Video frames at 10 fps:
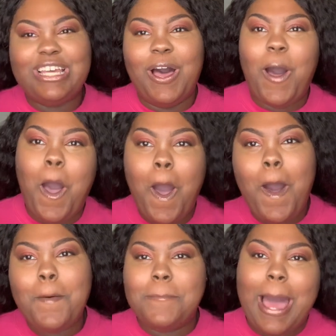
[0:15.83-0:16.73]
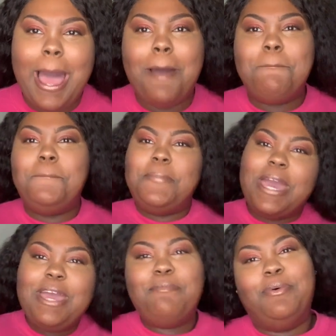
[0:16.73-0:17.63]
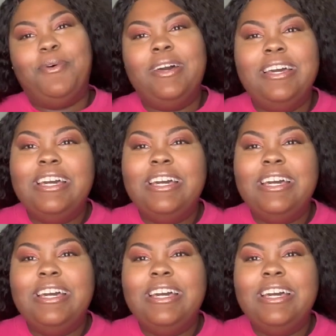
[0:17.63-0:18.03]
to all my people.